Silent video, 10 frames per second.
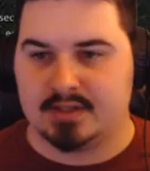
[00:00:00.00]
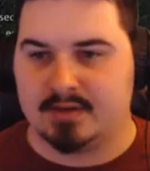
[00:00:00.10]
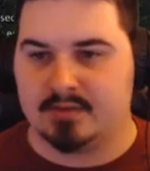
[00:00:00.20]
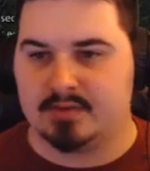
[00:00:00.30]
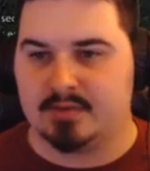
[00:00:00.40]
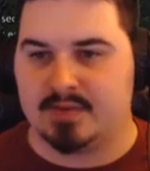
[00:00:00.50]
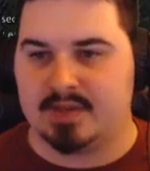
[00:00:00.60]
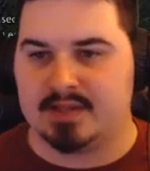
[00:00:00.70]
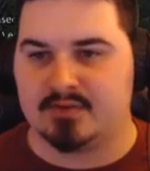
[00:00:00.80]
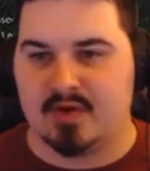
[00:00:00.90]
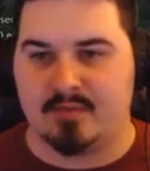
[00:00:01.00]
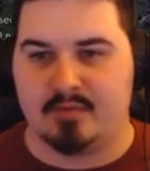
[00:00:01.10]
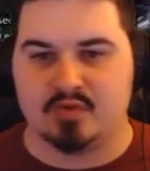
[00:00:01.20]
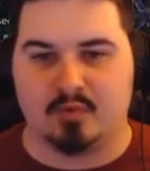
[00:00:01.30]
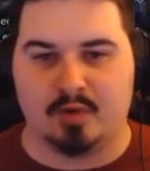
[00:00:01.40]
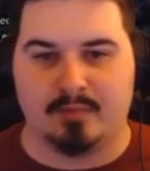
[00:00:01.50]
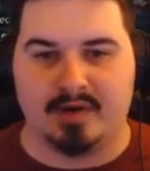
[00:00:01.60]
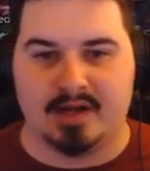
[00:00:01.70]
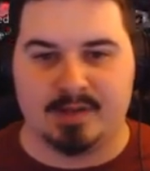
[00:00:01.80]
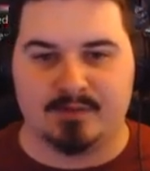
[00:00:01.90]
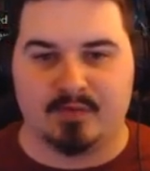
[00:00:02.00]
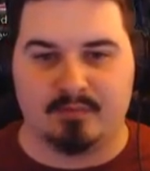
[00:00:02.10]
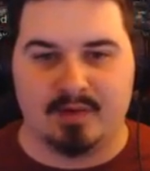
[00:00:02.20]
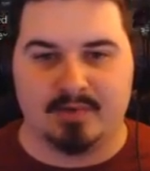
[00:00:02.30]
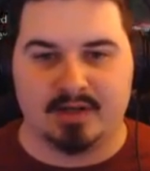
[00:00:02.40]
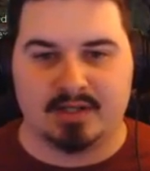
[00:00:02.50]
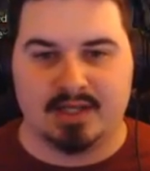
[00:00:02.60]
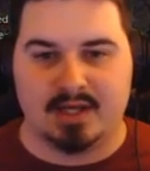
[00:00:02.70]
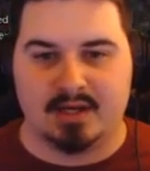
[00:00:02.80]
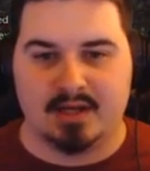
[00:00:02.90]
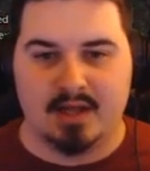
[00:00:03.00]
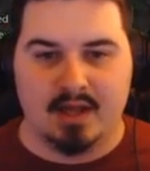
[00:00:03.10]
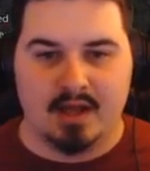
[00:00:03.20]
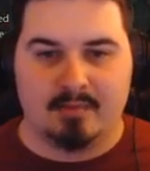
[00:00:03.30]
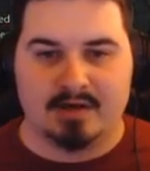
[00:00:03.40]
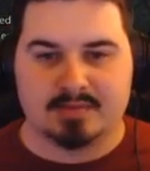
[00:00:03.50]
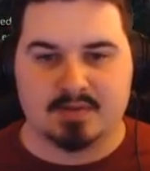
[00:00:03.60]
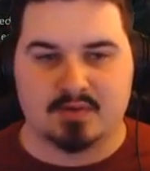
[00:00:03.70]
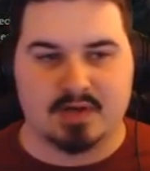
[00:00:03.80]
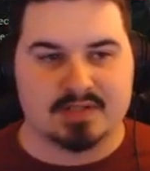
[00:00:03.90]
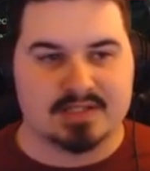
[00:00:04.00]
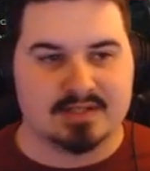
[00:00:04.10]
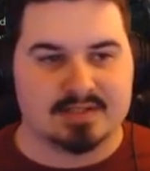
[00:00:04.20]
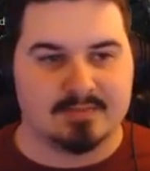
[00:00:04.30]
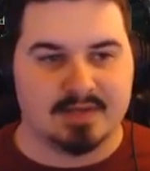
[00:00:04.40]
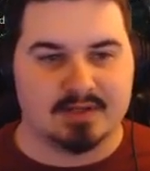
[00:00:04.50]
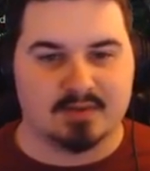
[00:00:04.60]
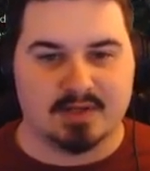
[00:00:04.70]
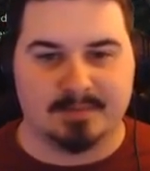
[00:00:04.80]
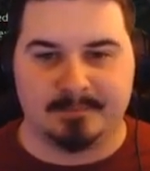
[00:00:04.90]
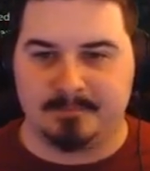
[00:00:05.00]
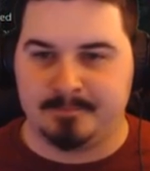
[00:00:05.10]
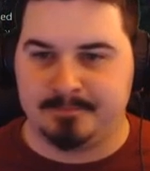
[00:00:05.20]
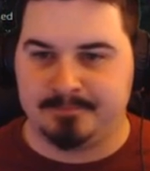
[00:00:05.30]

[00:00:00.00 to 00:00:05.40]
I don't think the traveling merchant will want to buy anything from me, but I can possibly try to sell something to him.